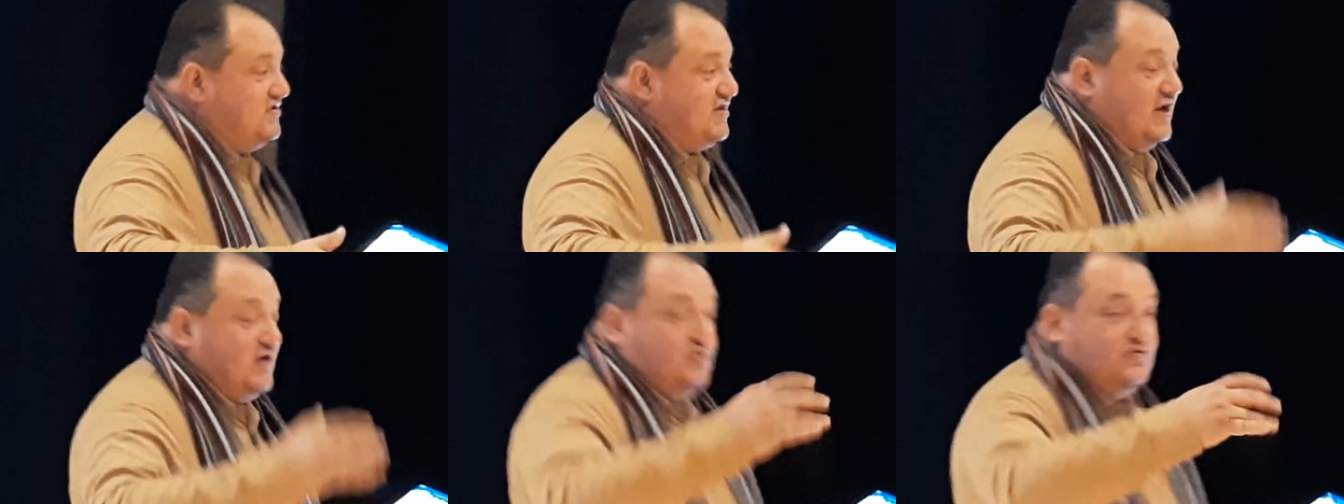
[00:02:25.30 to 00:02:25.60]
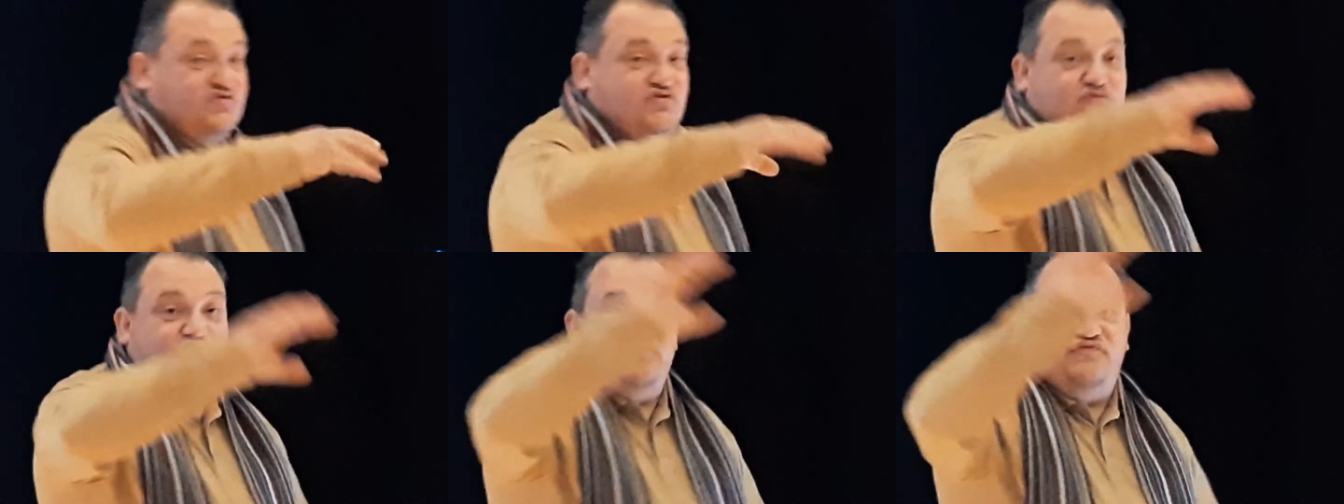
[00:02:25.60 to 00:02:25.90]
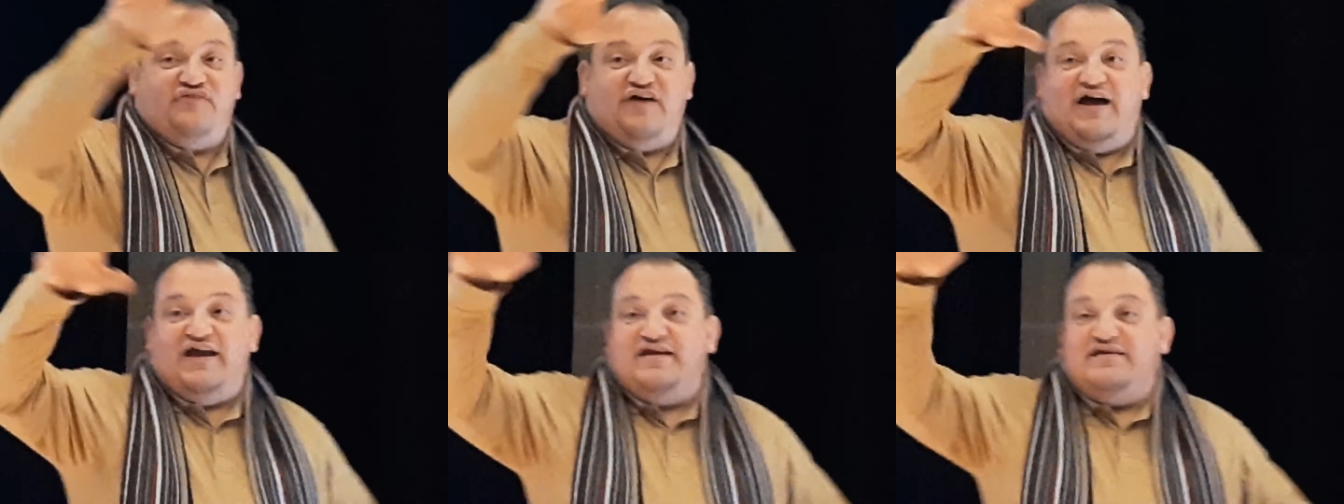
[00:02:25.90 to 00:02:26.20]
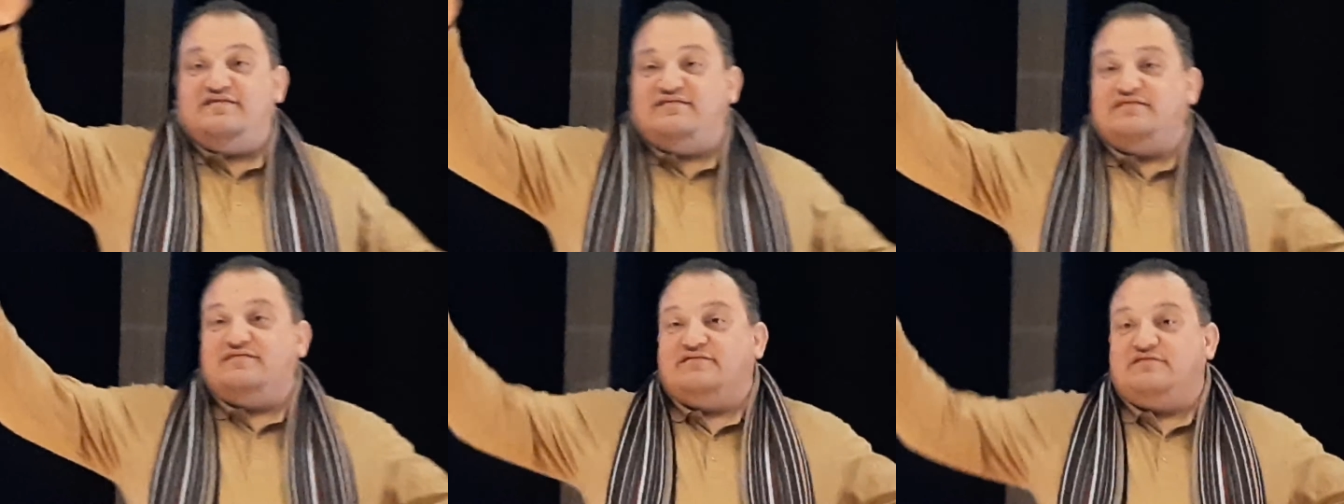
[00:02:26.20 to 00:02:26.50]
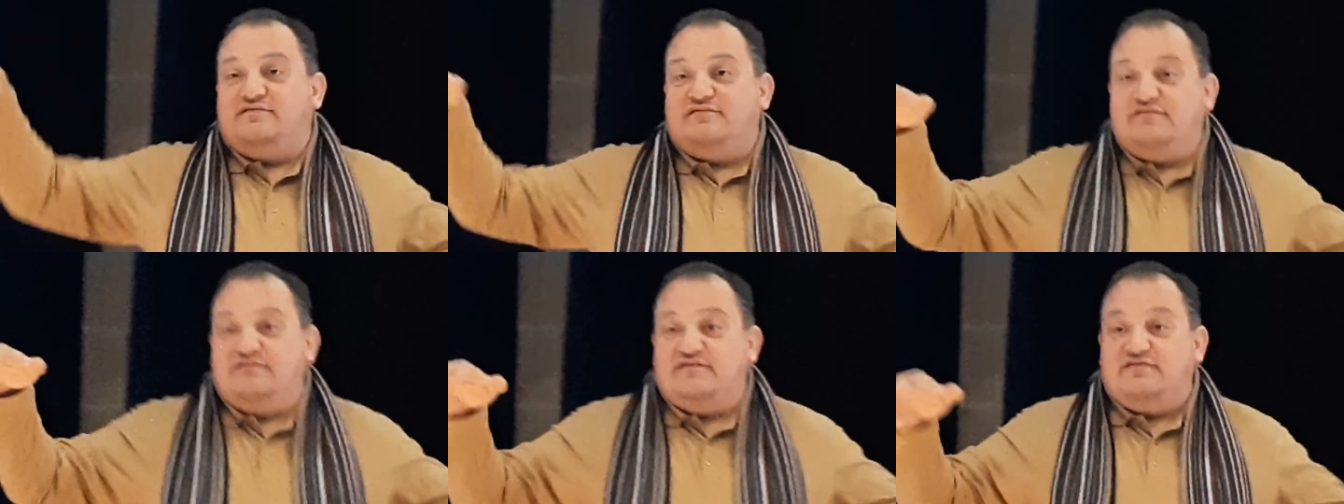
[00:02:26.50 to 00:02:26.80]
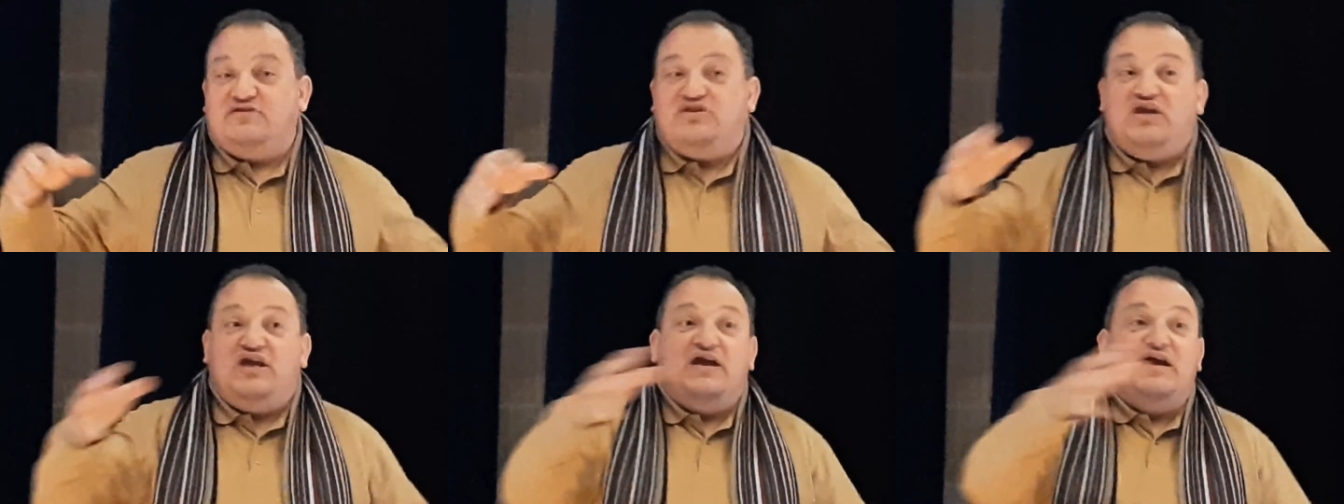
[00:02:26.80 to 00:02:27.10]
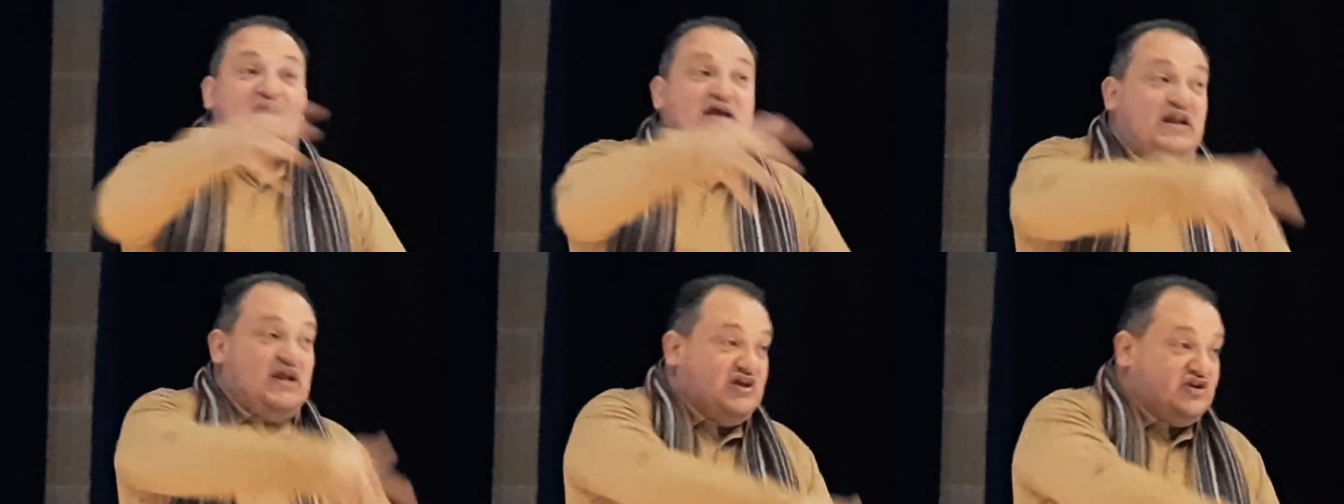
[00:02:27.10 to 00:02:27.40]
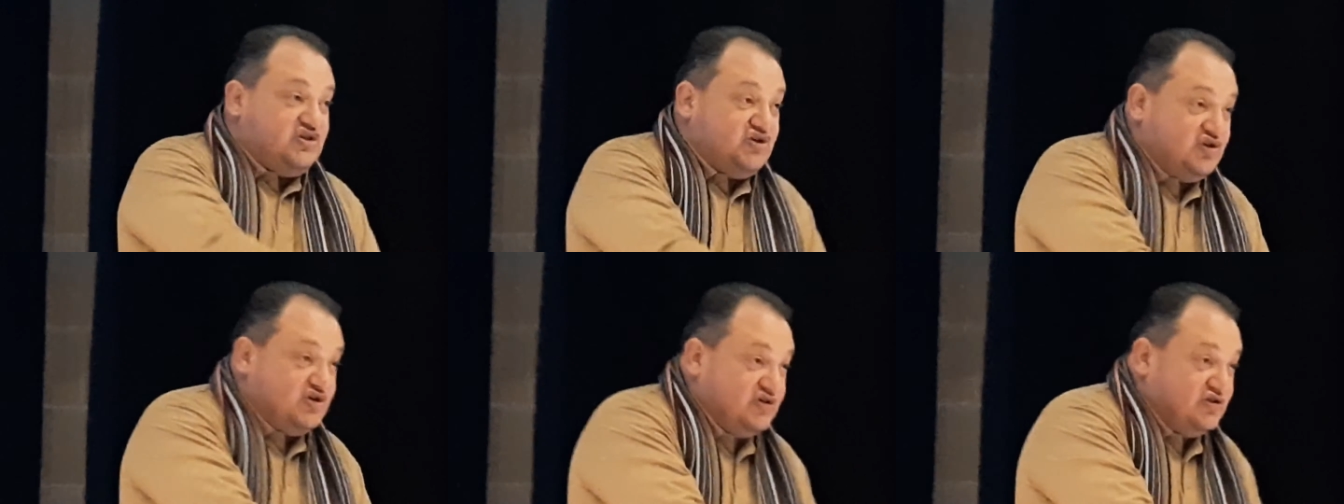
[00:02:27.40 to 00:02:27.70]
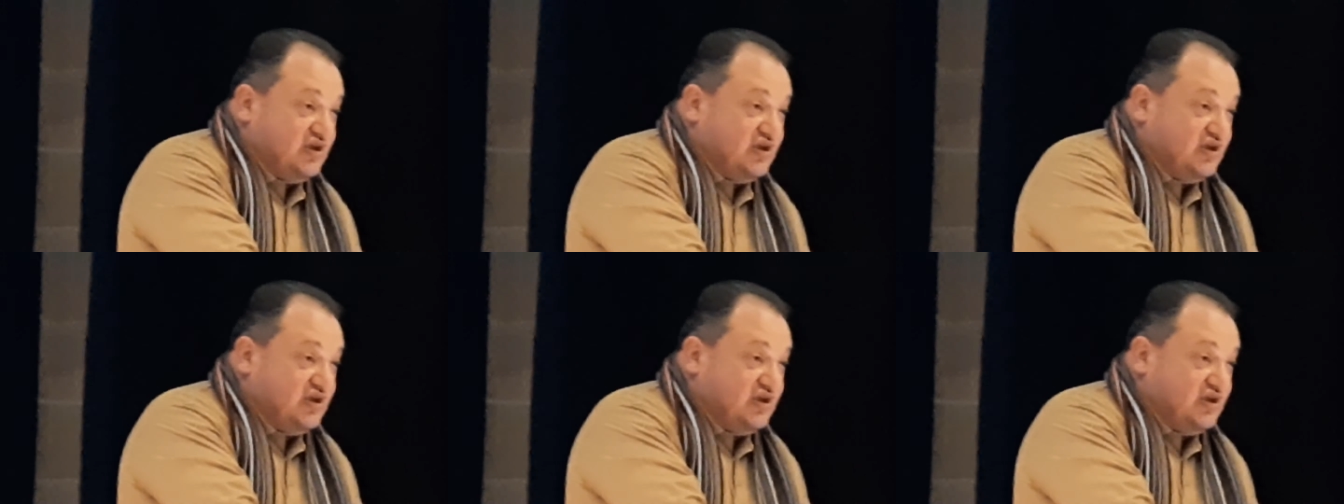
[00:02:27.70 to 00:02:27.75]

they used to fight. The English,